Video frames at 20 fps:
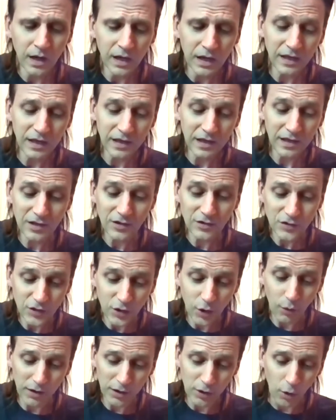He is
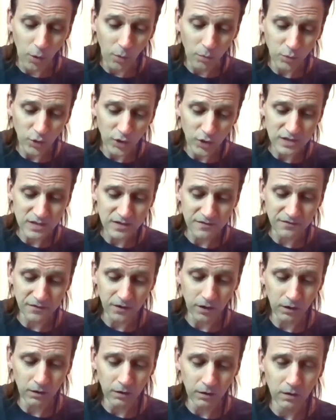going home,
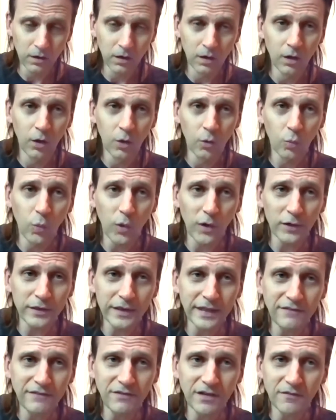Christopher. We're
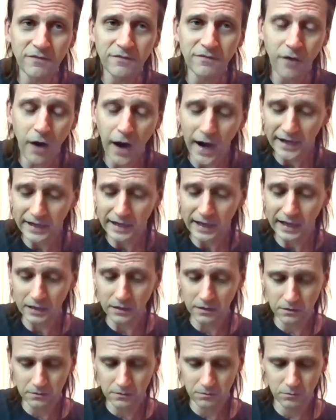leaving
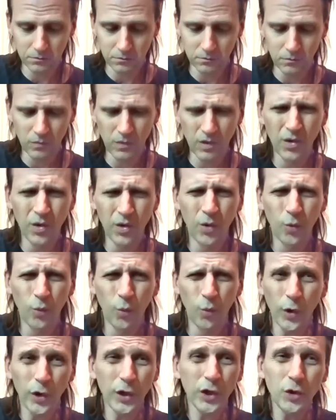Friday.
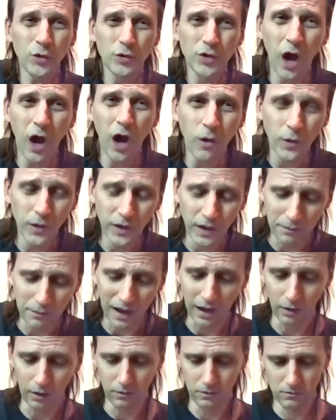What are you talking
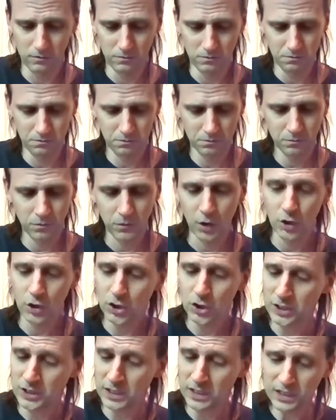about?
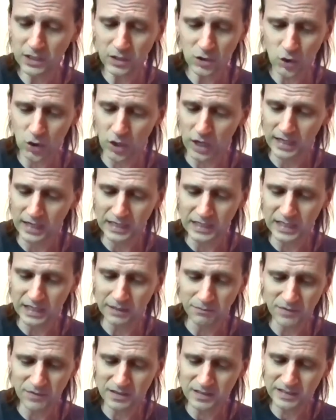She didn't try to
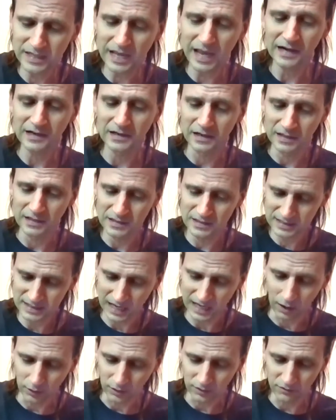keep the sadness
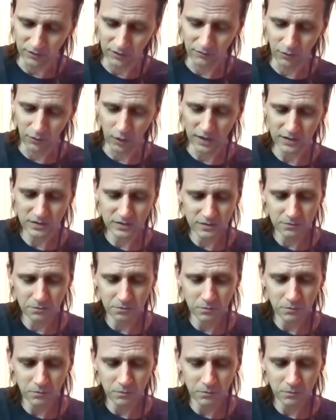out of her voice.